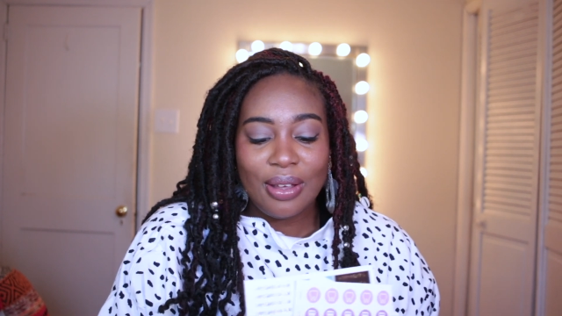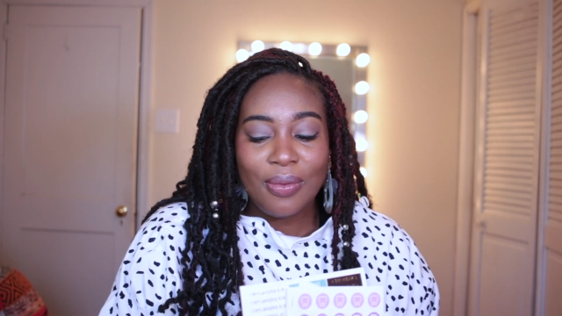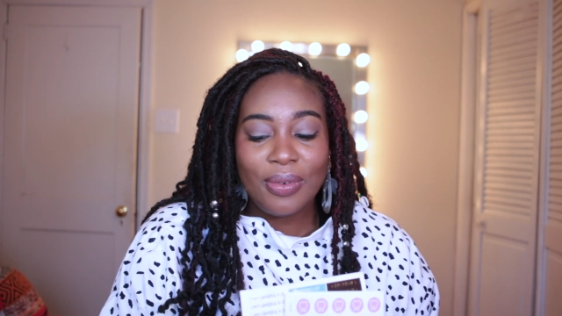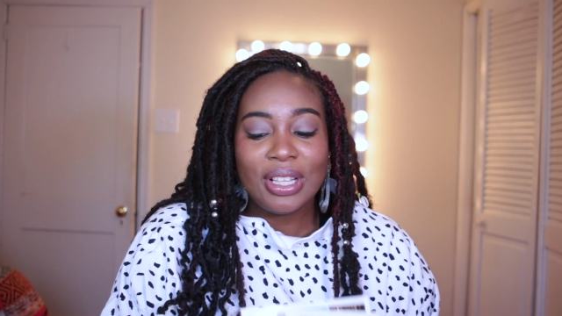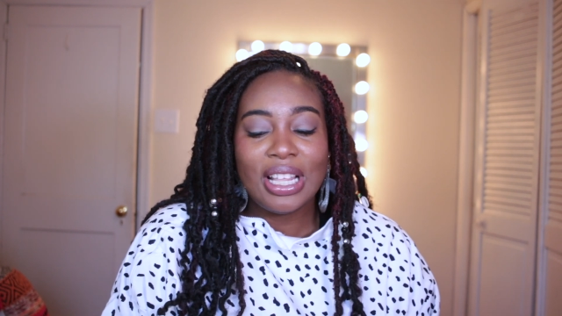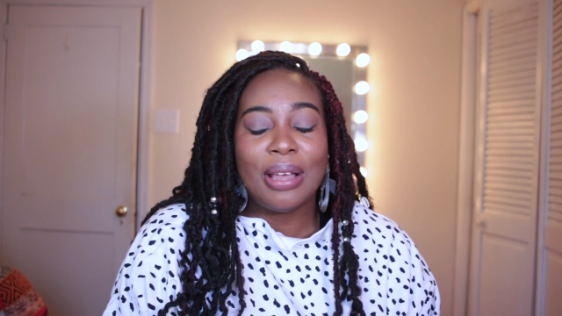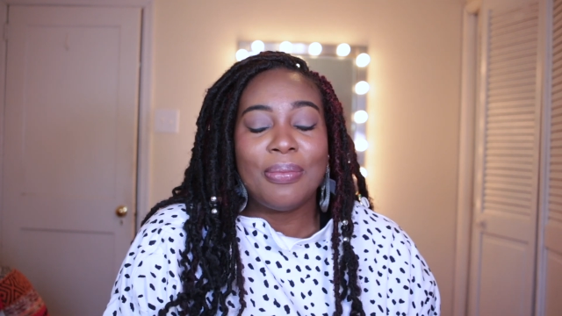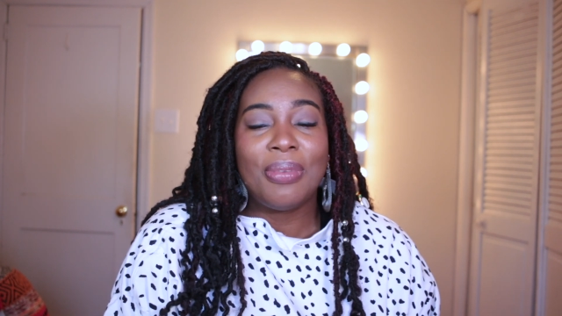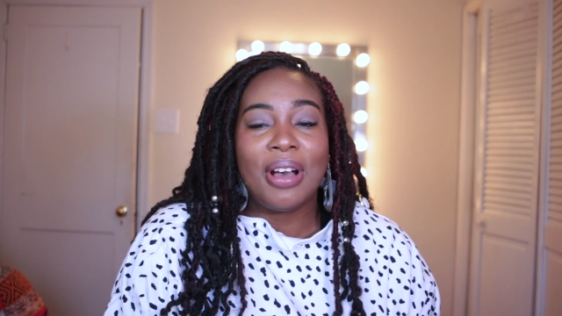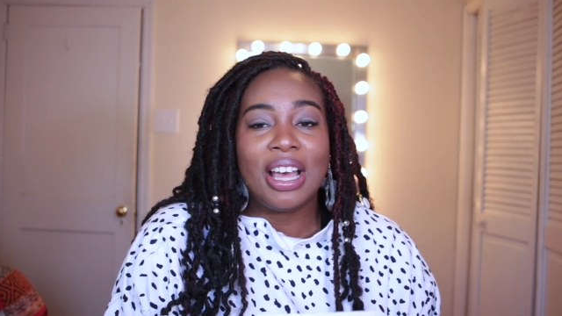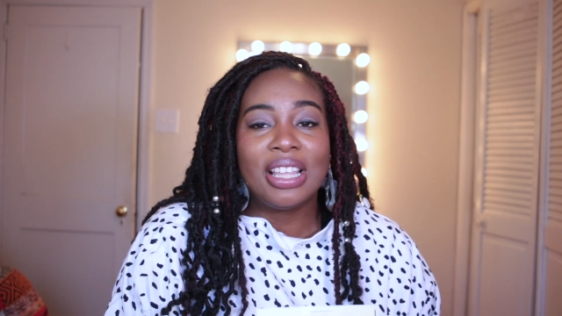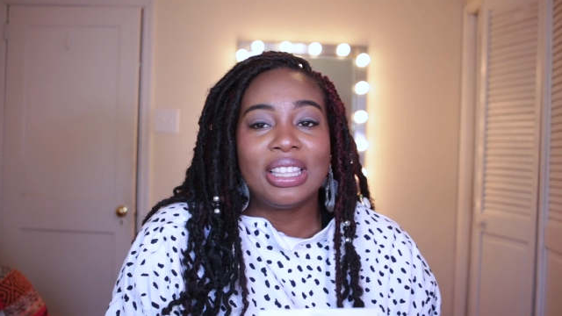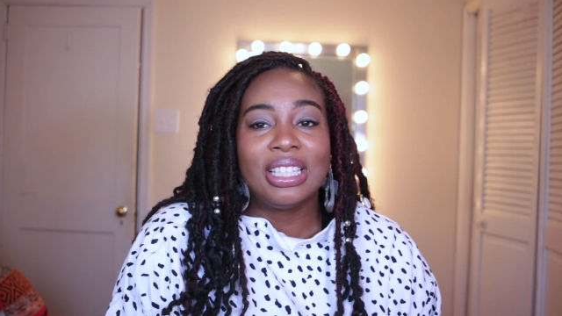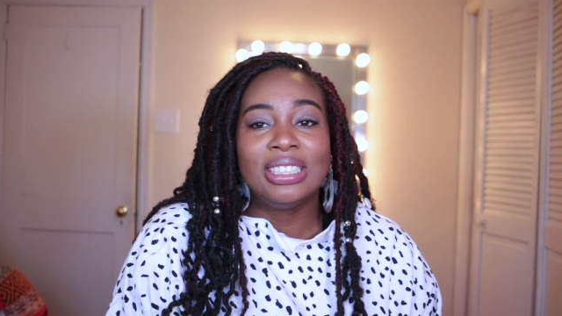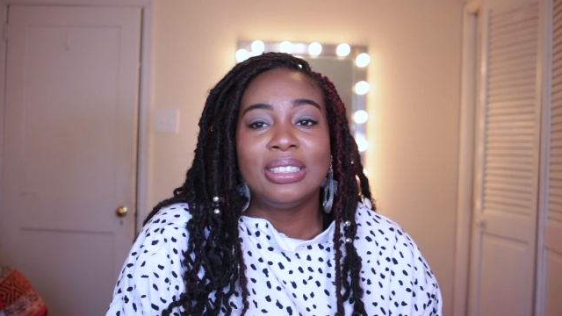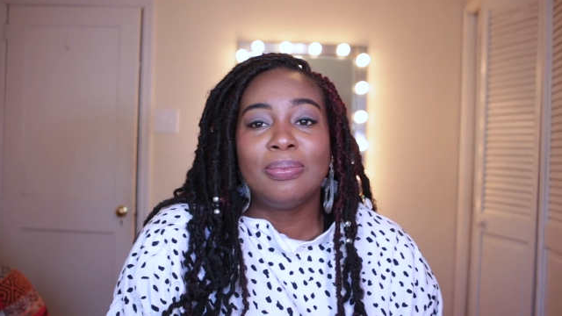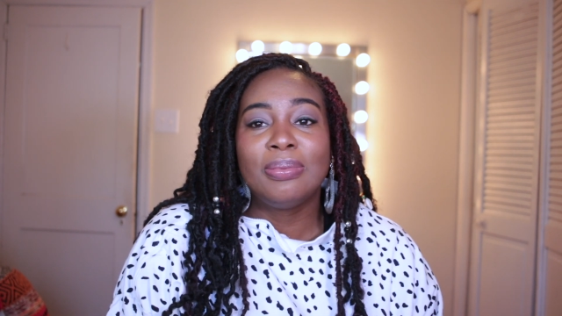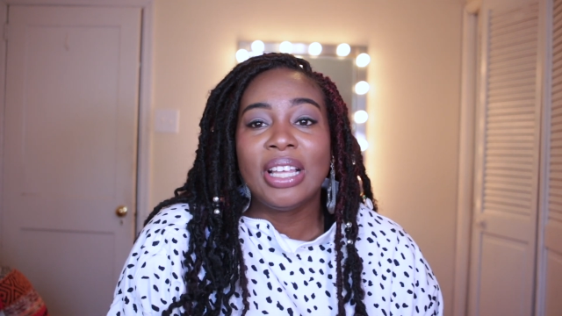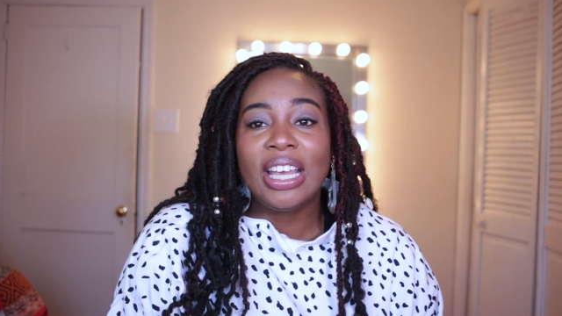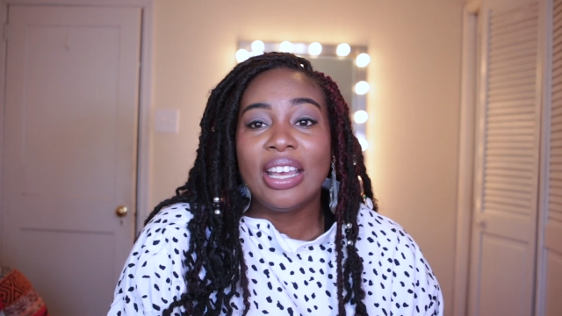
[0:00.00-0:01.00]
when I bought
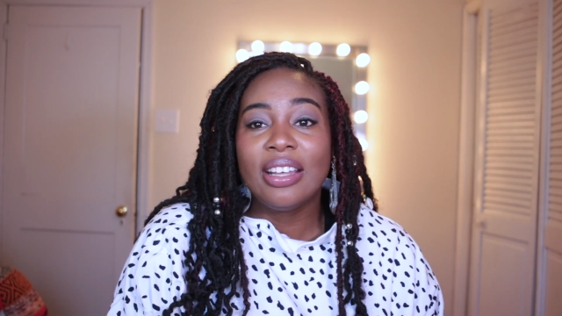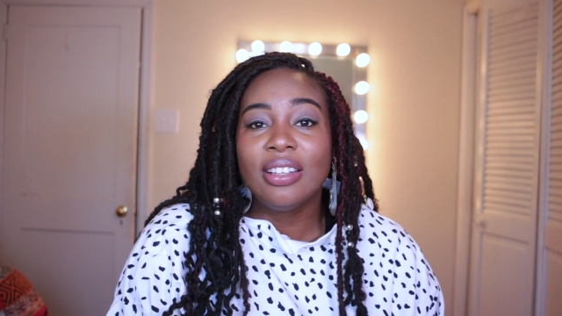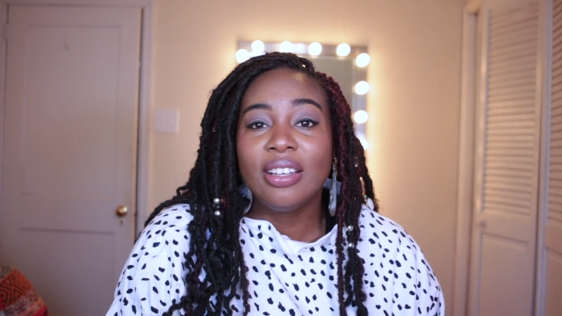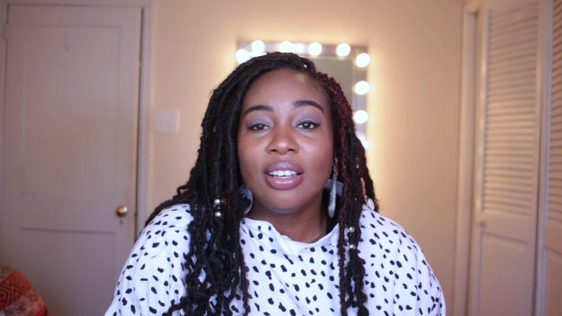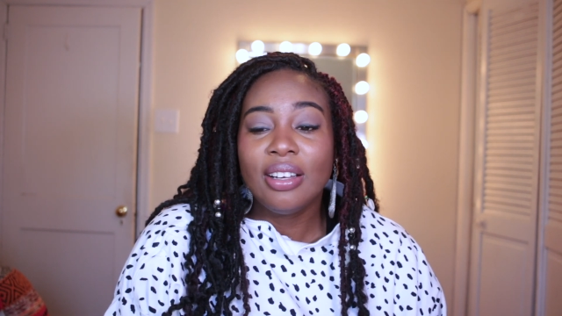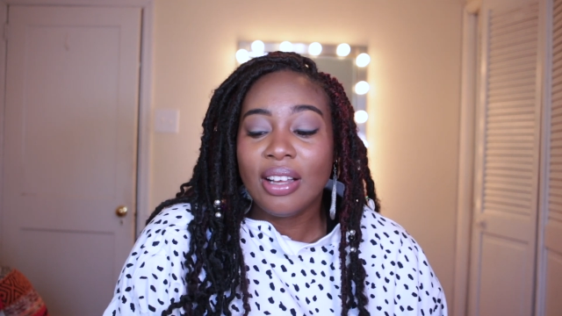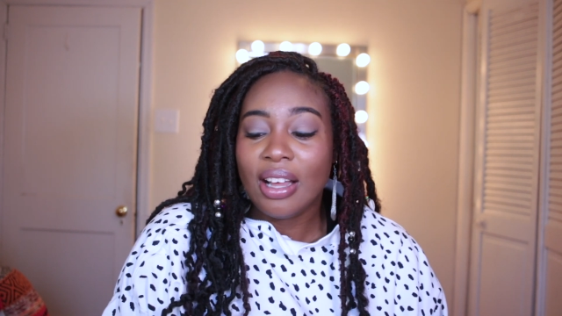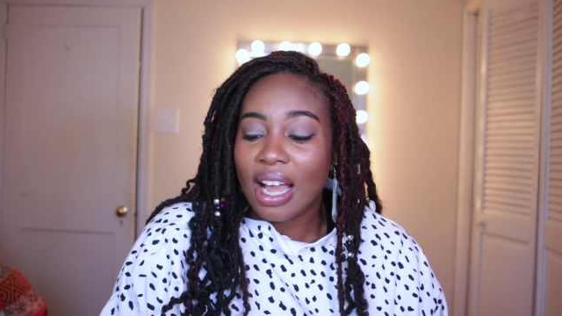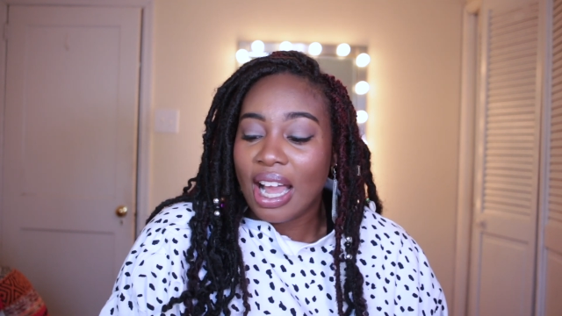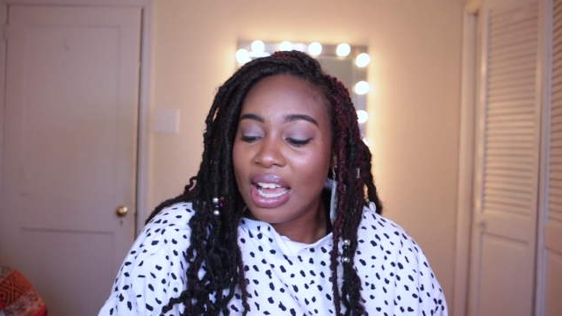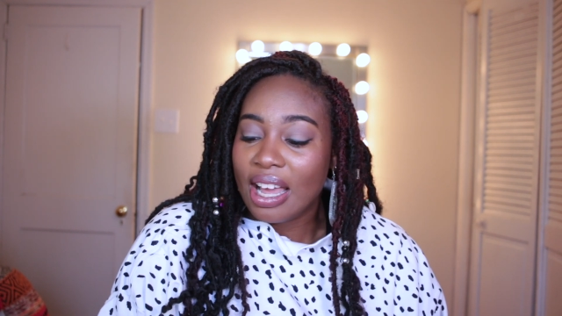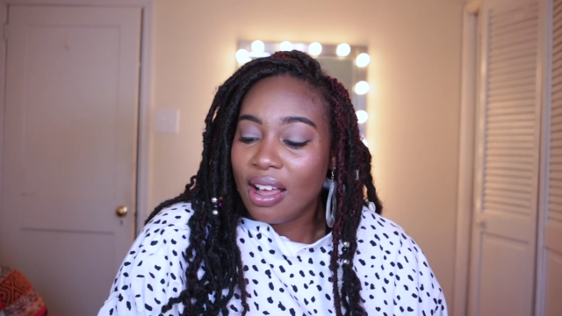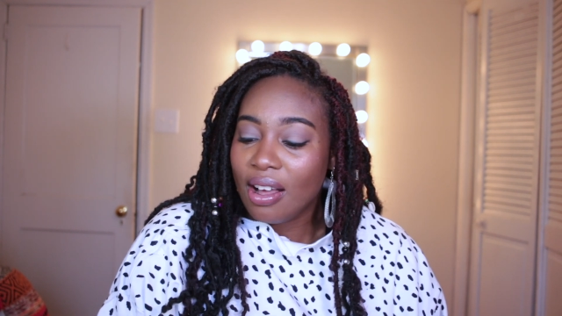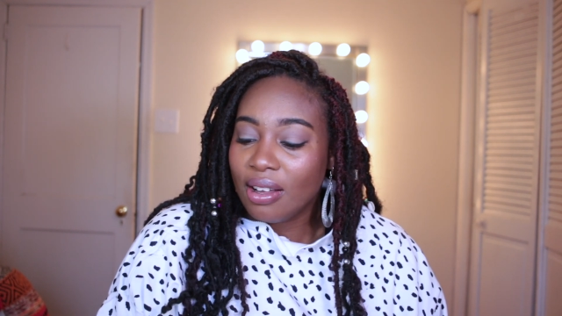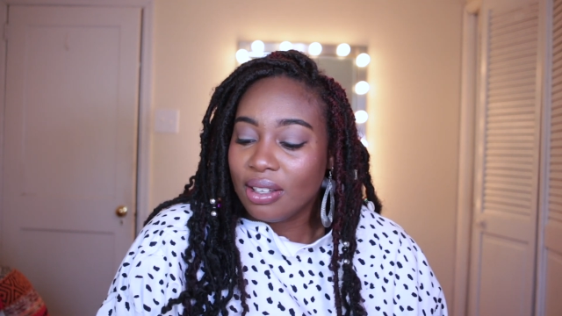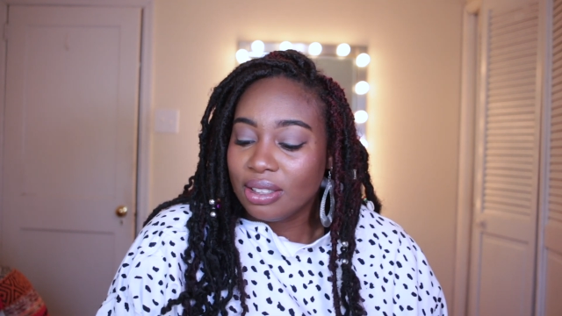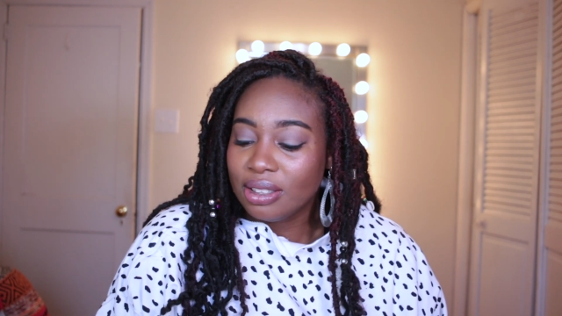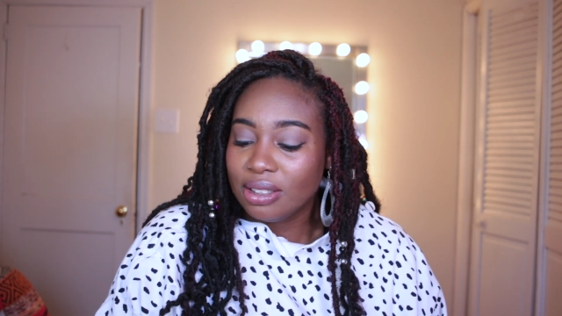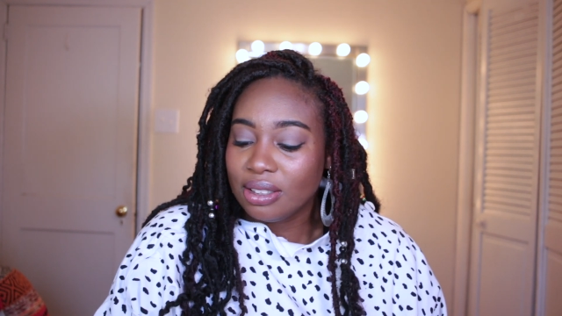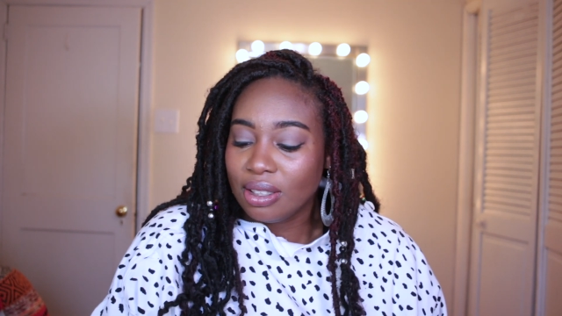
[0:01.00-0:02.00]
this planner, I
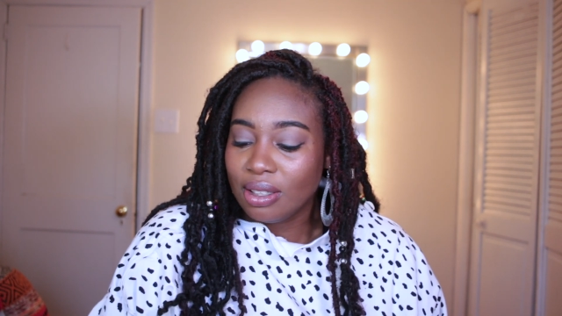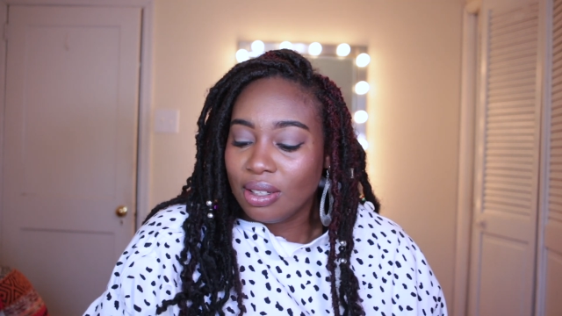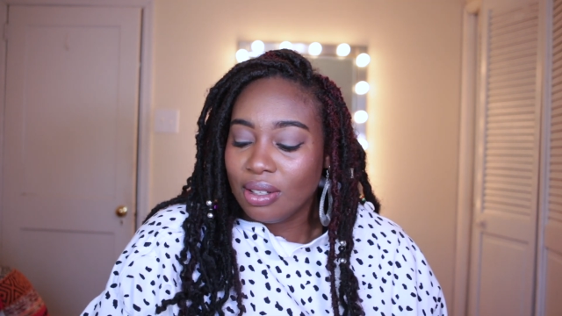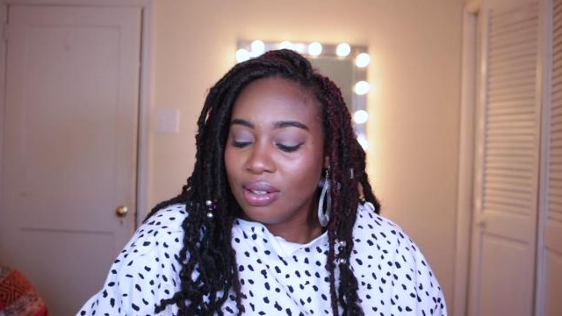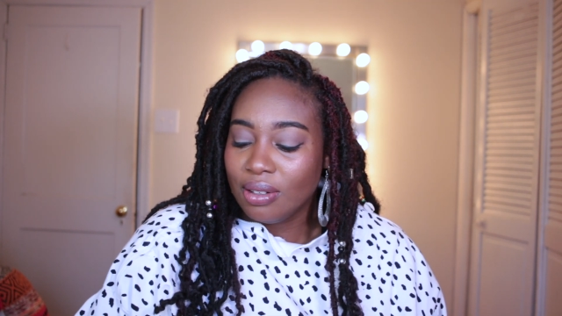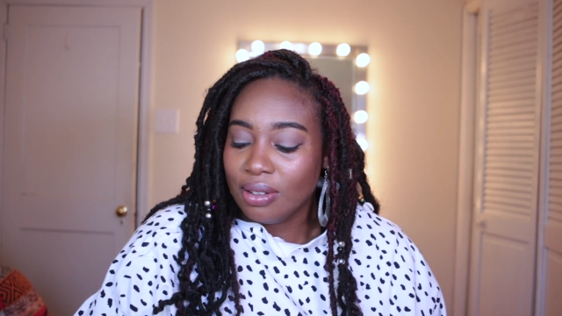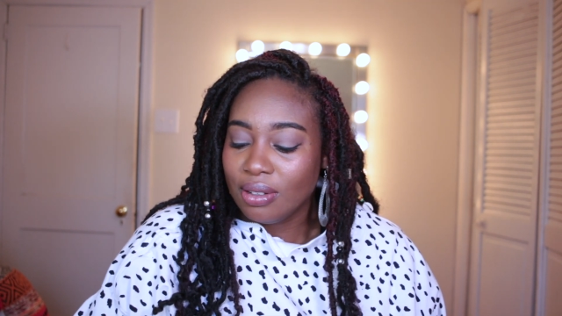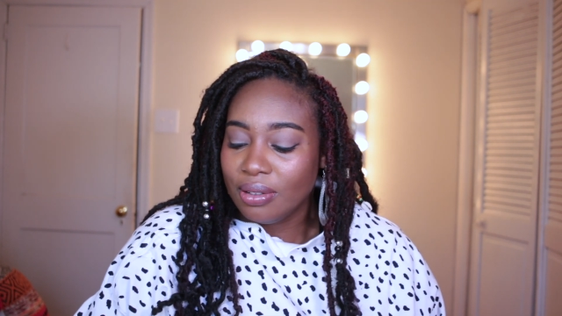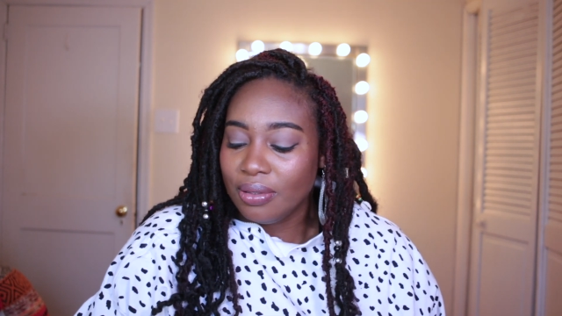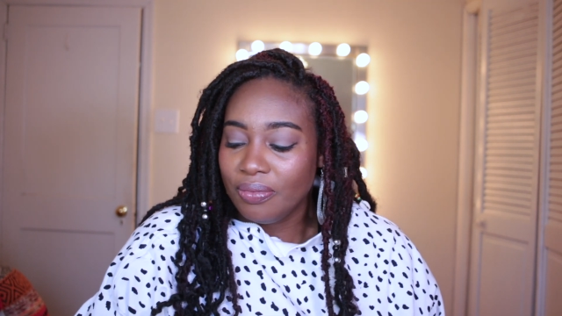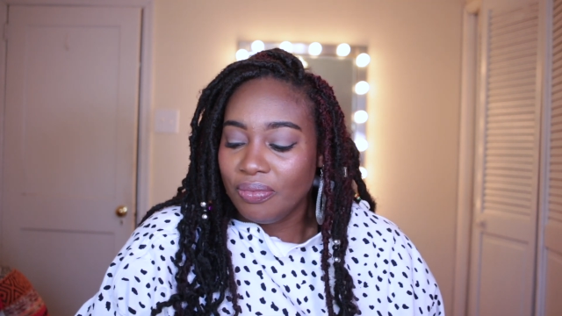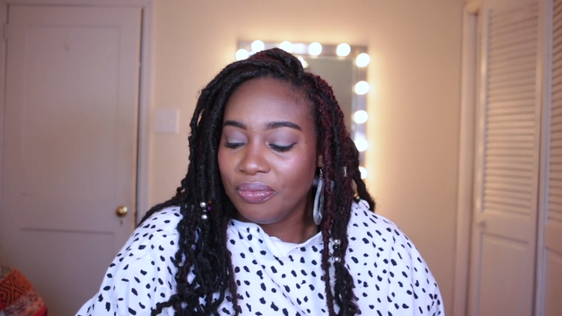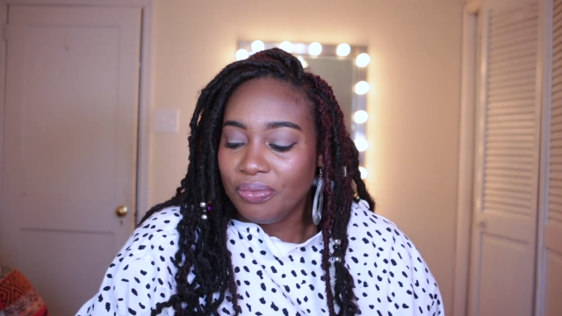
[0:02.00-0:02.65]
also